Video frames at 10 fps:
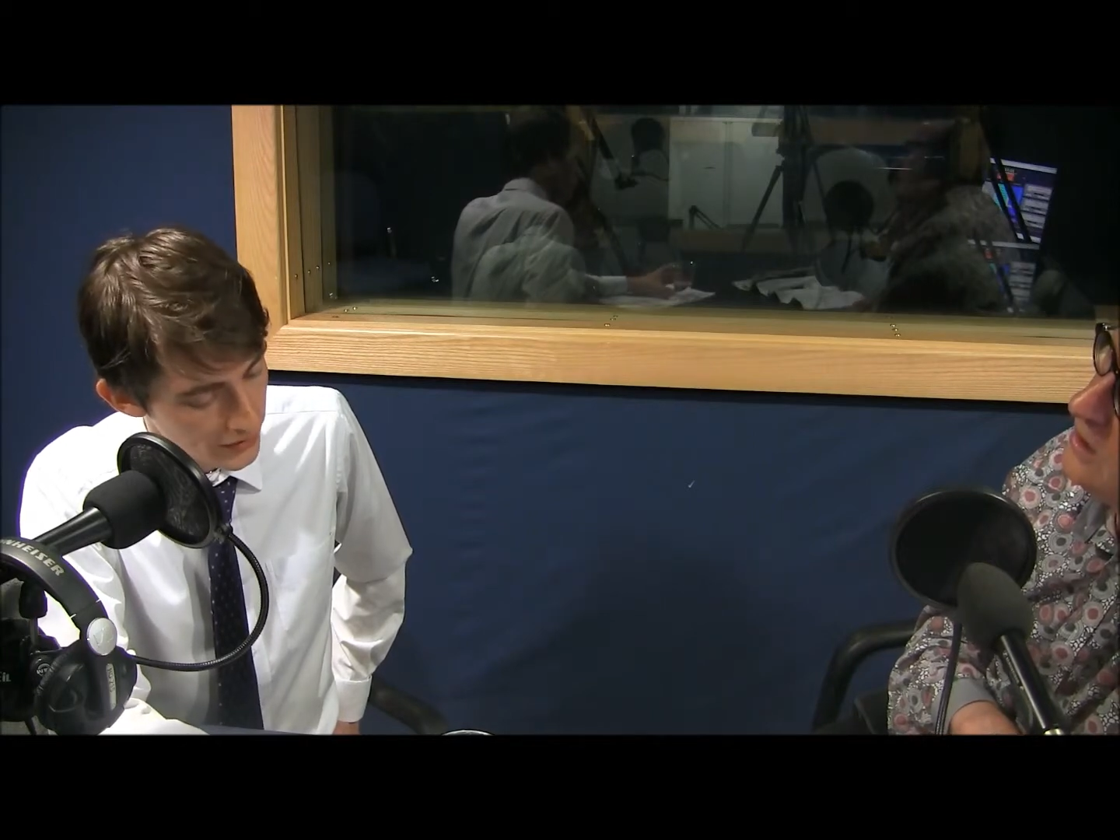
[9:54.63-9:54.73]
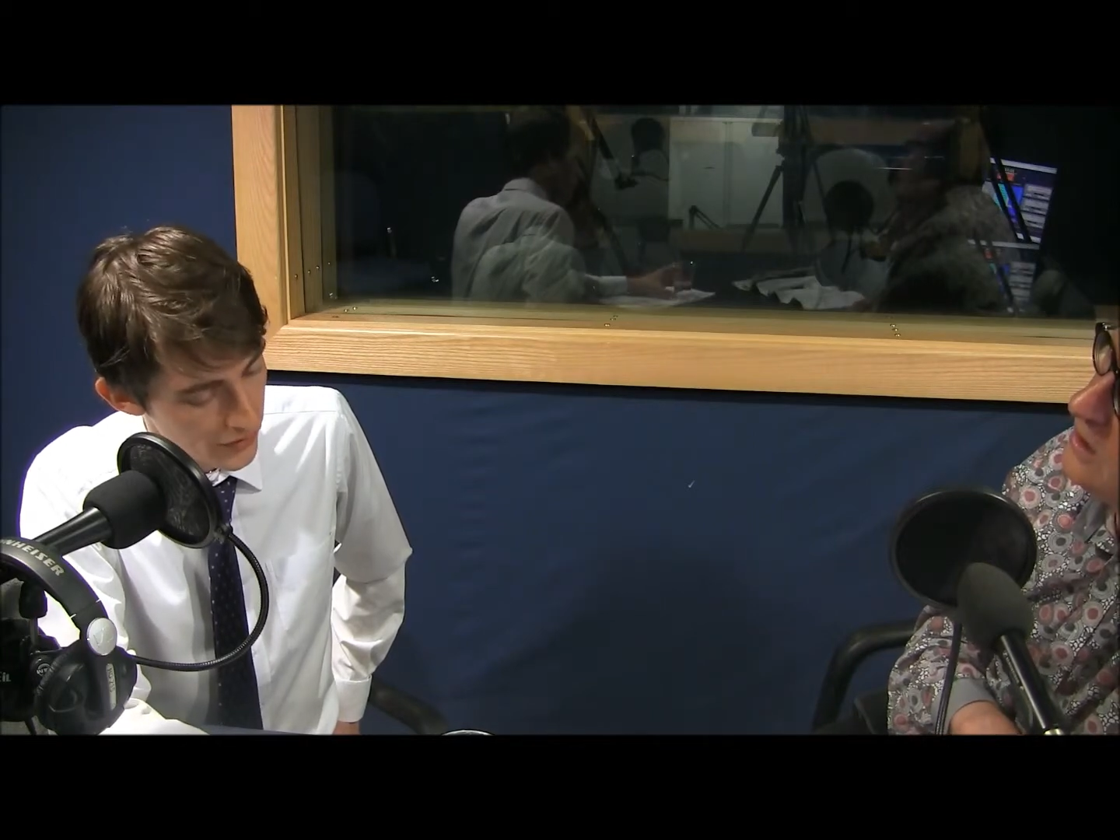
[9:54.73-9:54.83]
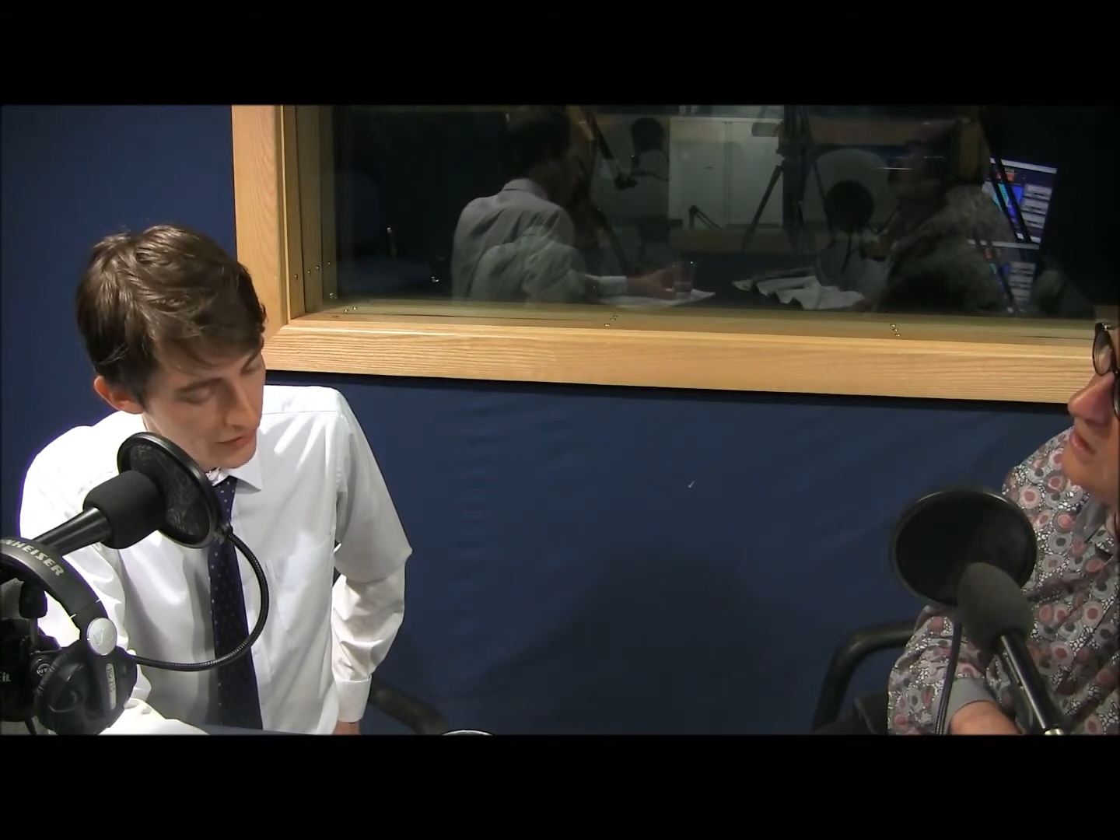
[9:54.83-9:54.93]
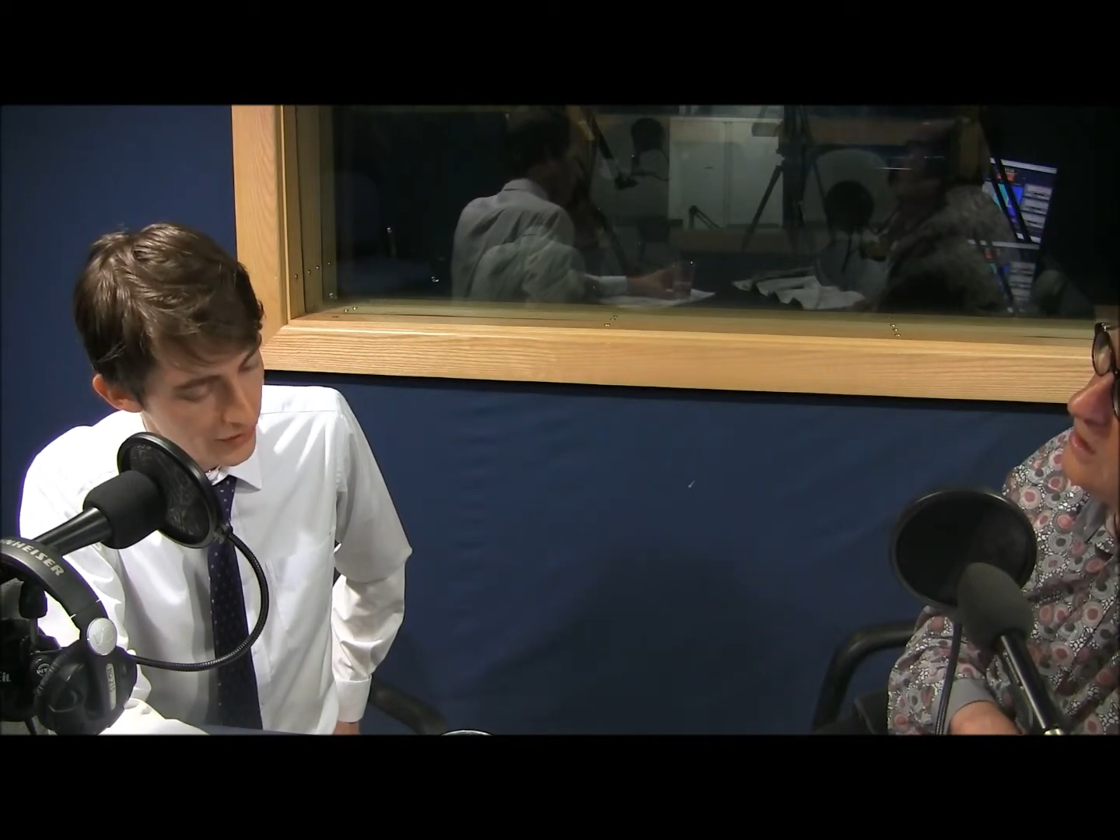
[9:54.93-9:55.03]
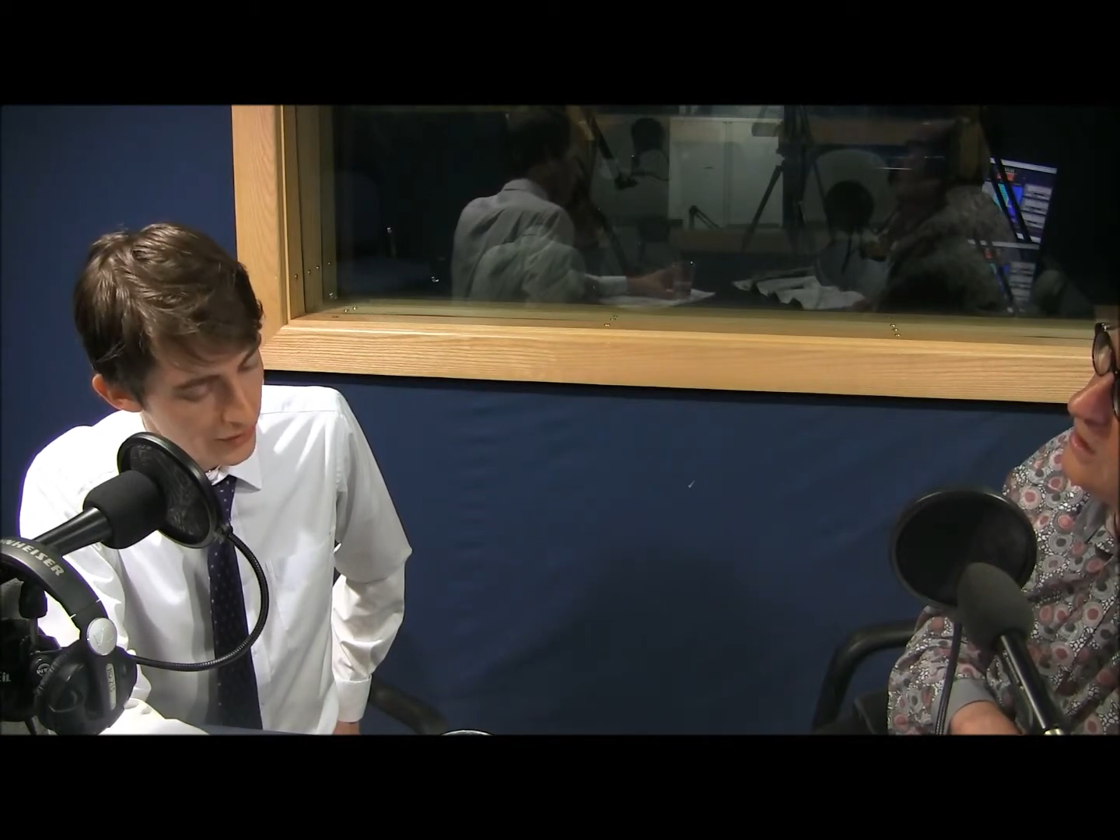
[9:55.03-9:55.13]

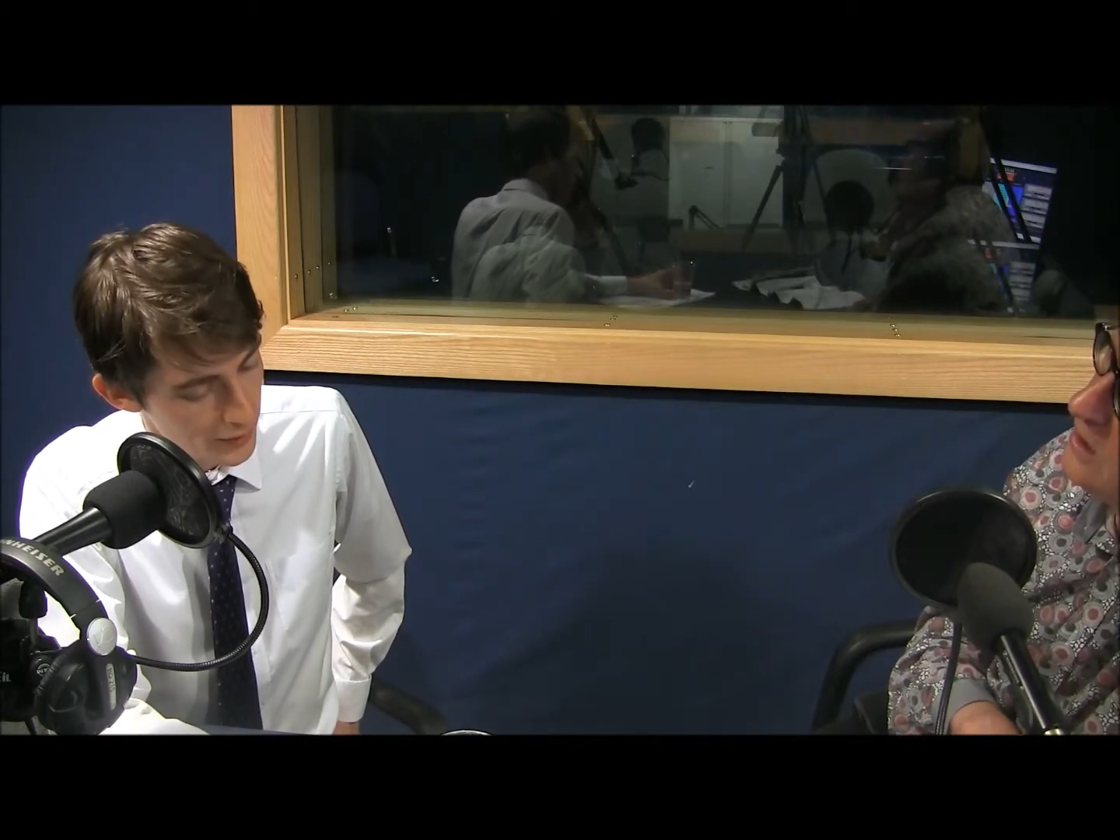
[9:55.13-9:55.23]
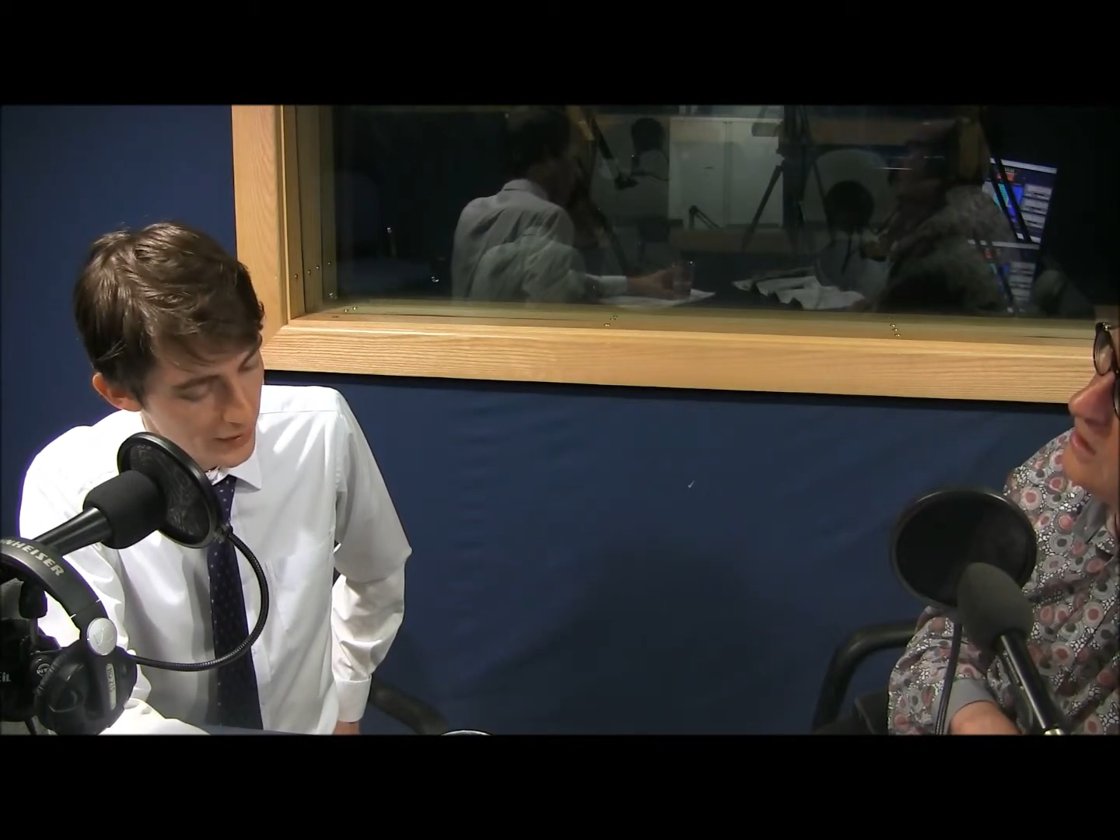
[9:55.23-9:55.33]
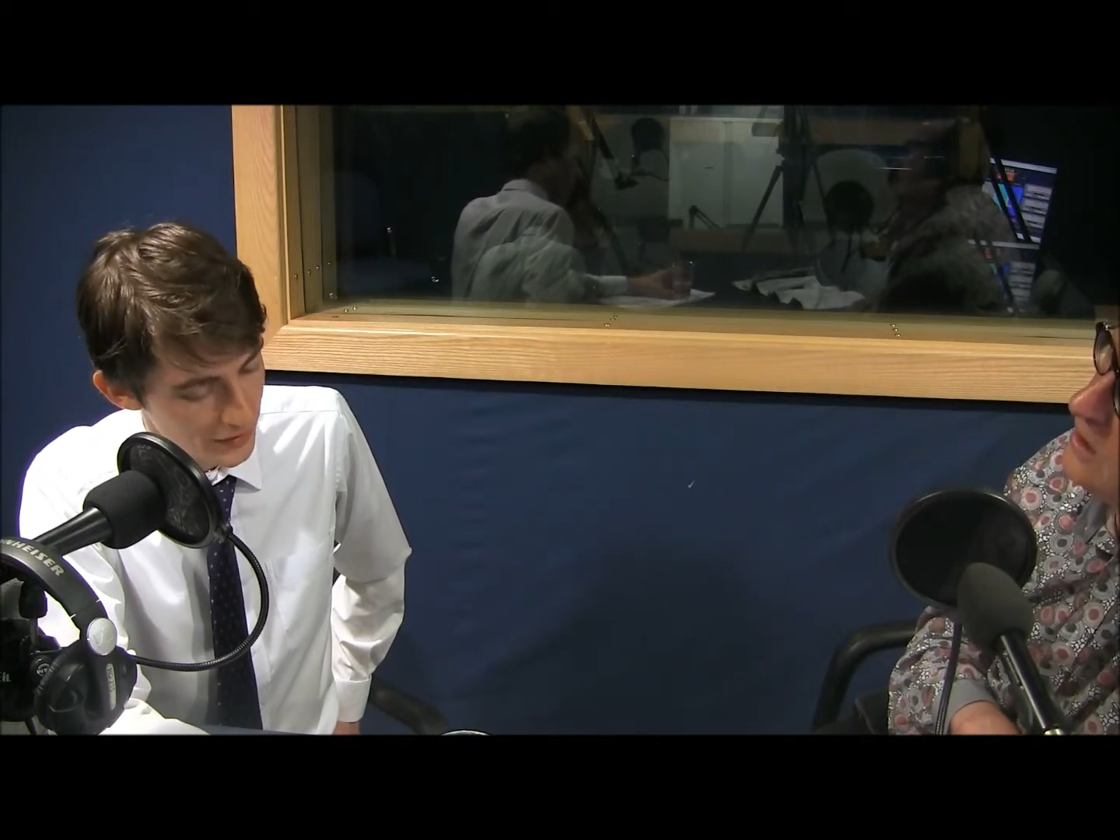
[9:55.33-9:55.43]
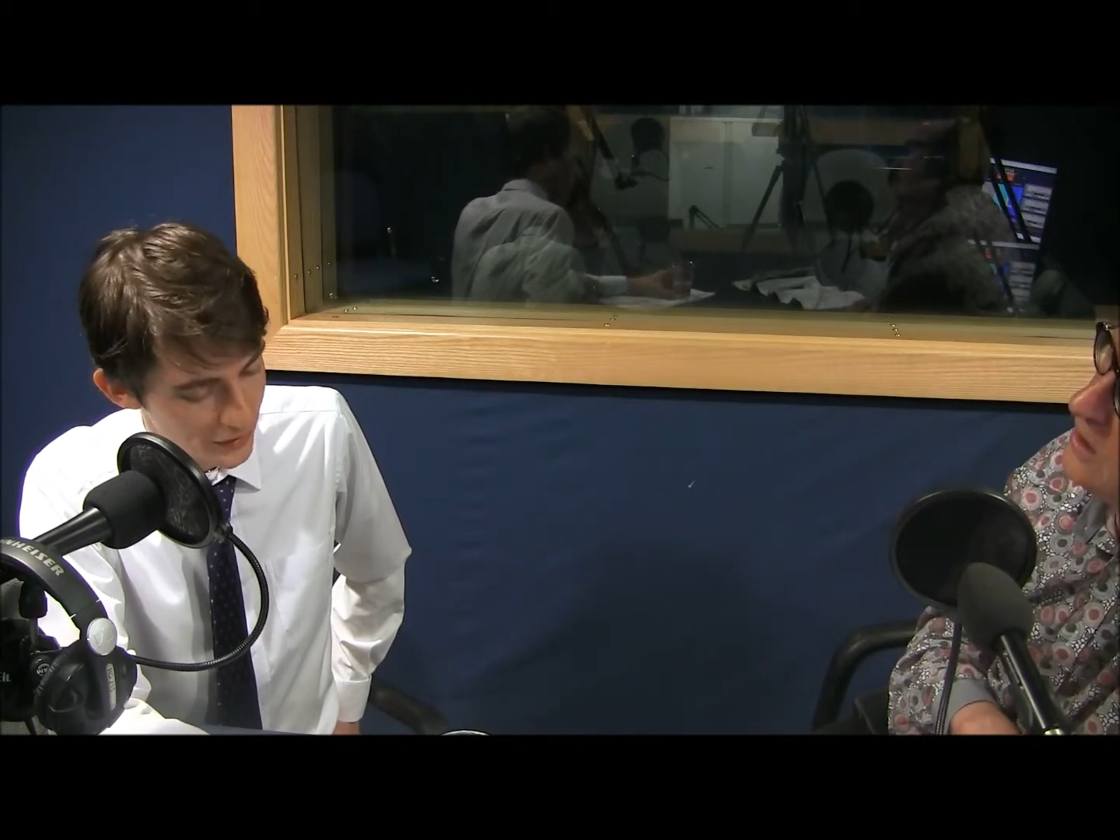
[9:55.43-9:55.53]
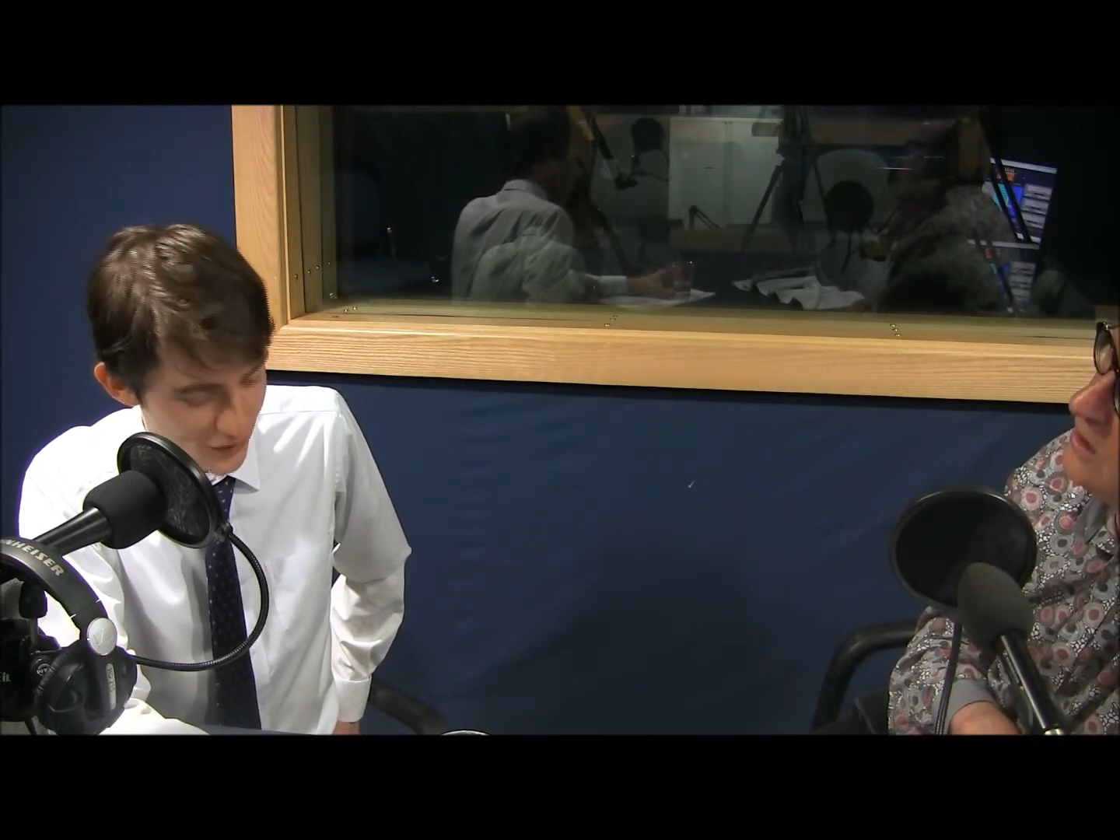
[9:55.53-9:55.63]
concerned
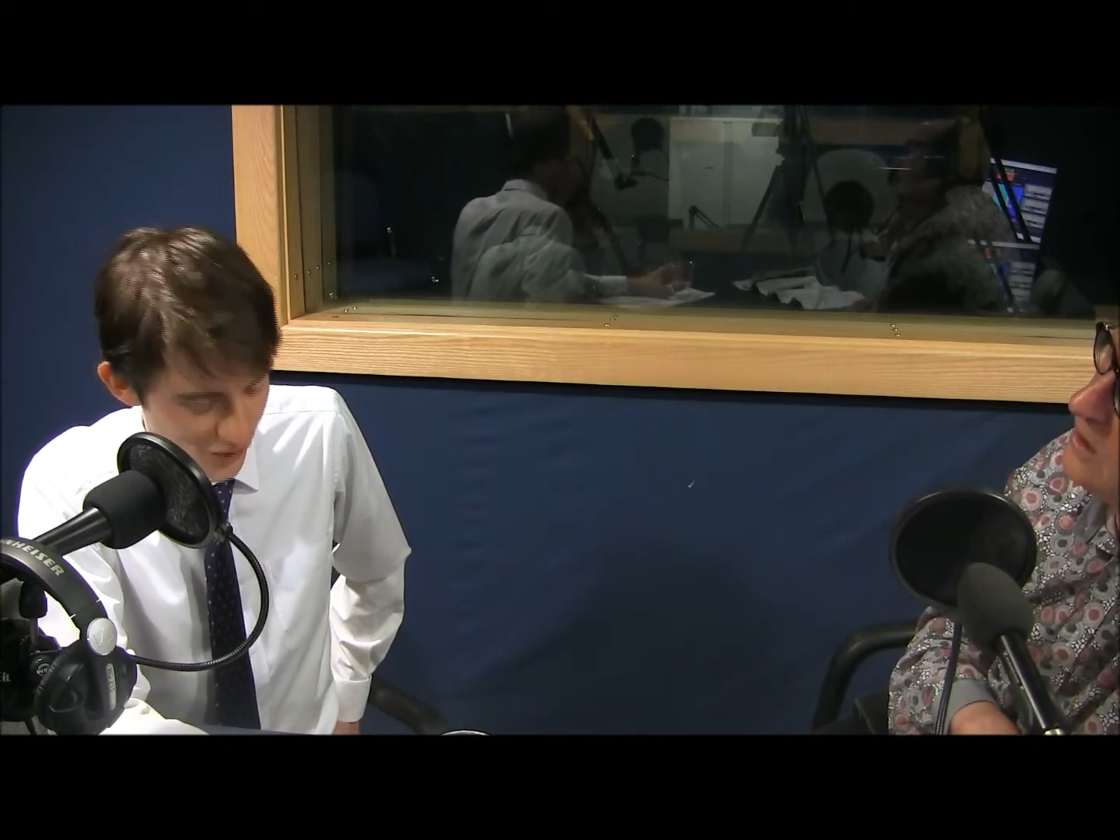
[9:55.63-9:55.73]
about